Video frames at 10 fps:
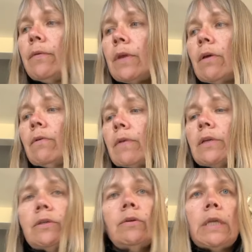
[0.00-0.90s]
The other
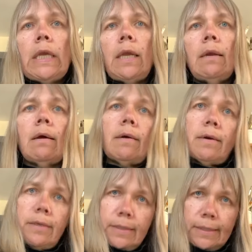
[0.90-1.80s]
things you need
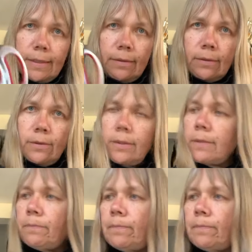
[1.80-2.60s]
are scissors,